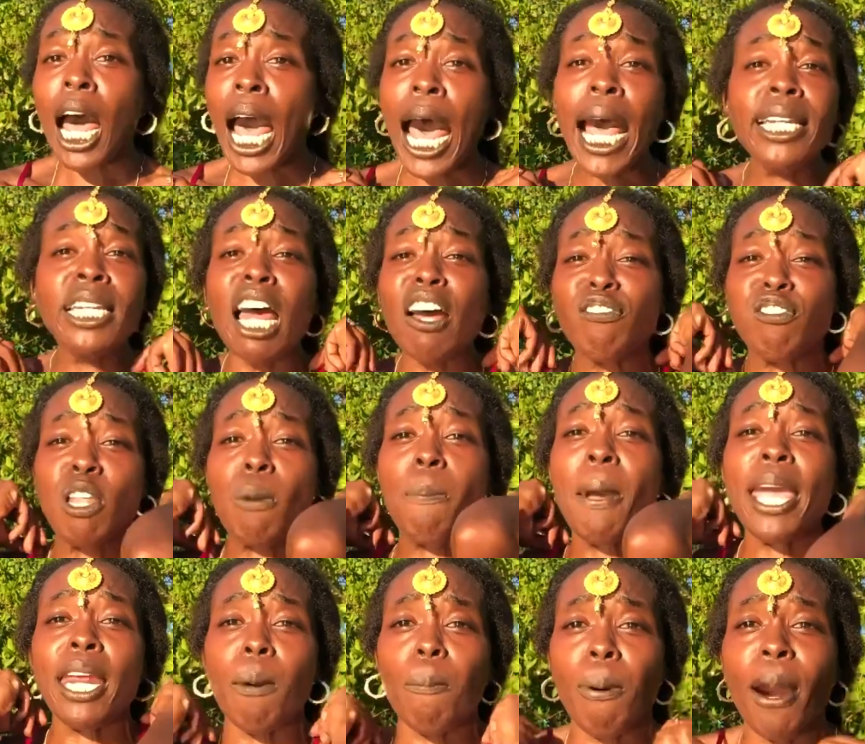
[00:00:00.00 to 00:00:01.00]
I definitely
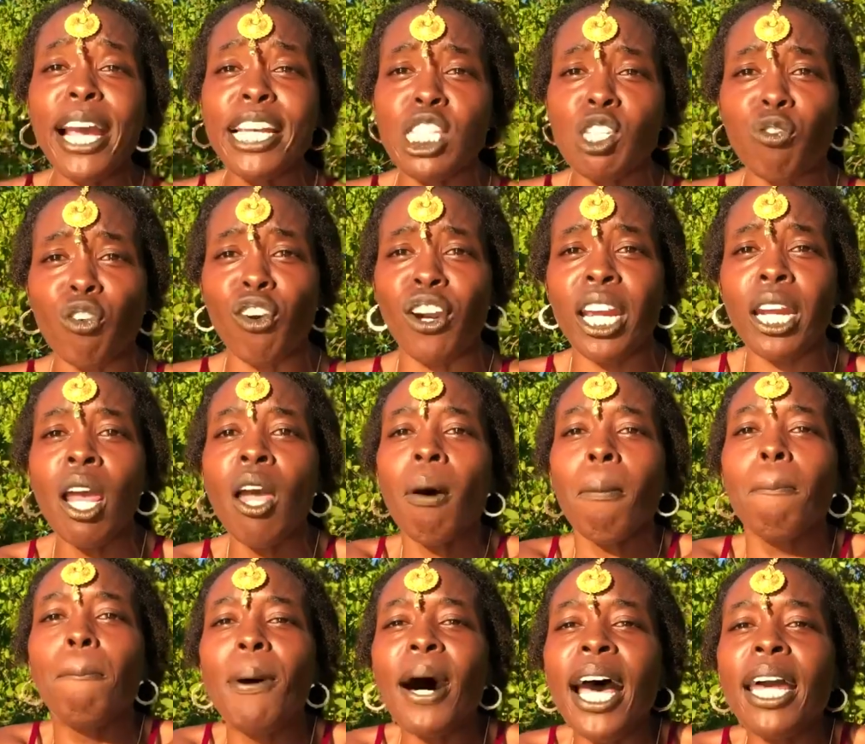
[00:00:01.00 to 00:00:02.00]
paid a price for it,
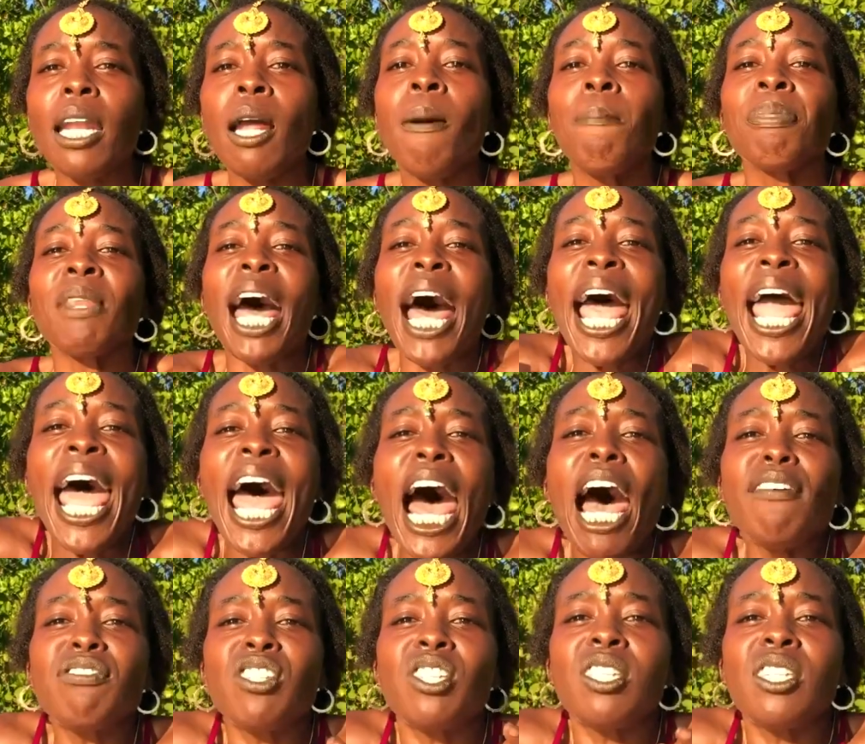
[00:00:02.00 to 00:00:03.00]
but I
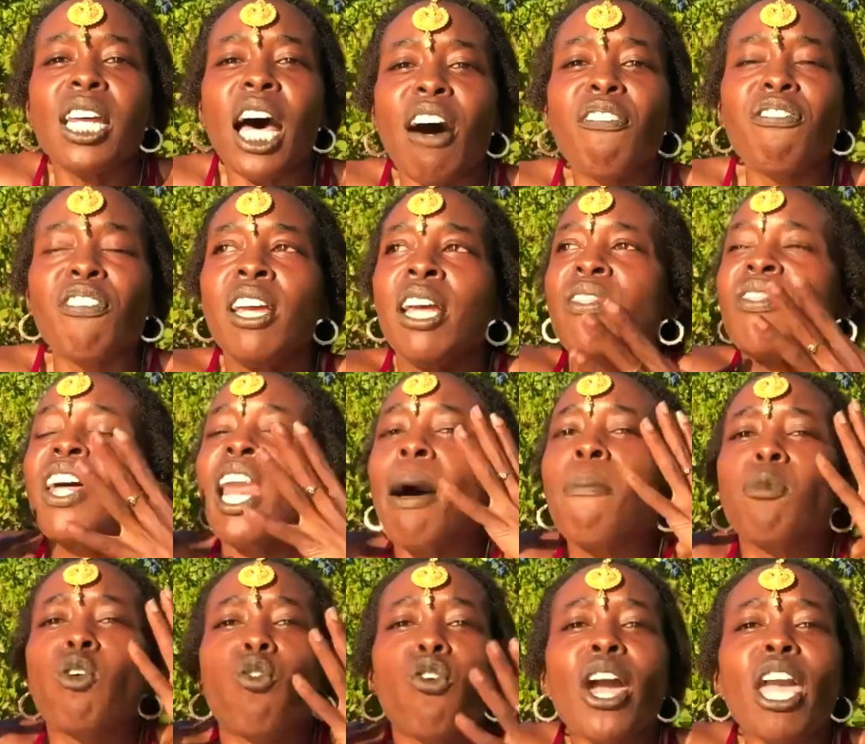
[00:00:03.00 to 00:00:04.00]
have stuff that
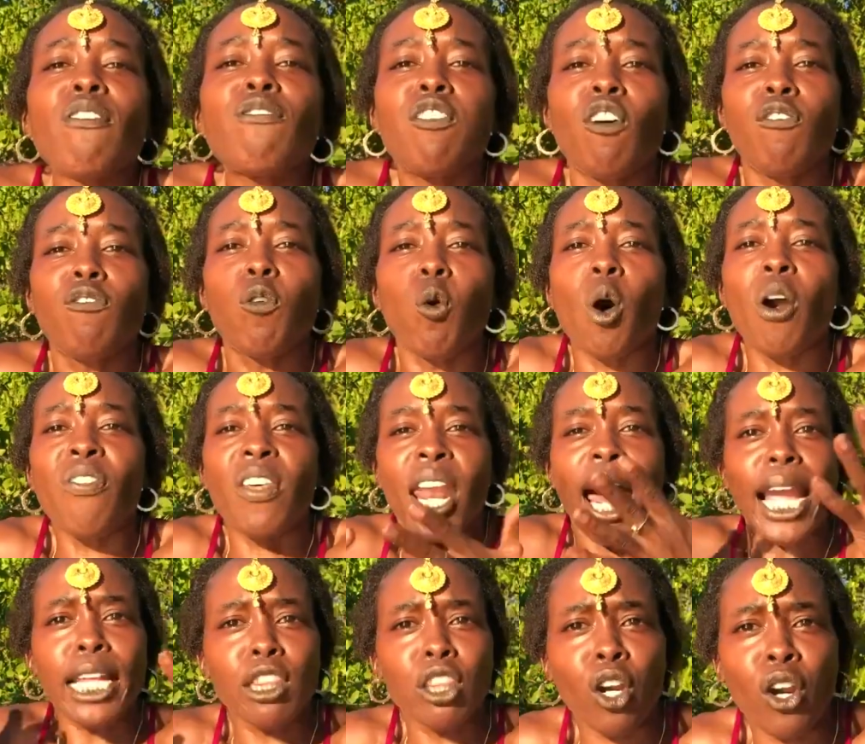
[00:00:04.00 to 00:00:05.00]
I'm grateful for that
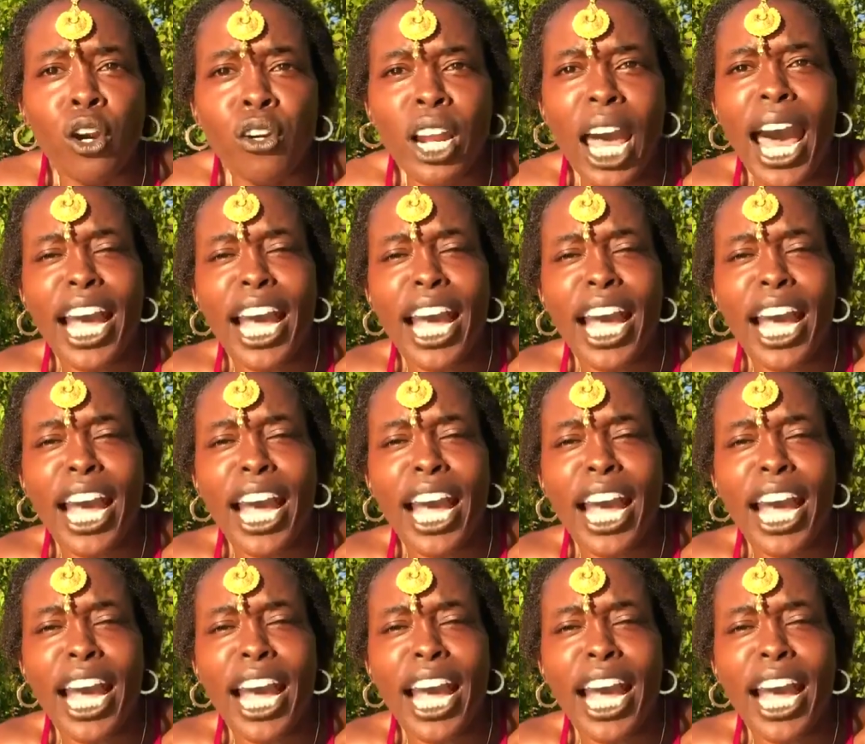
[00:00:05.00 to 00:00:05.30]
I learned.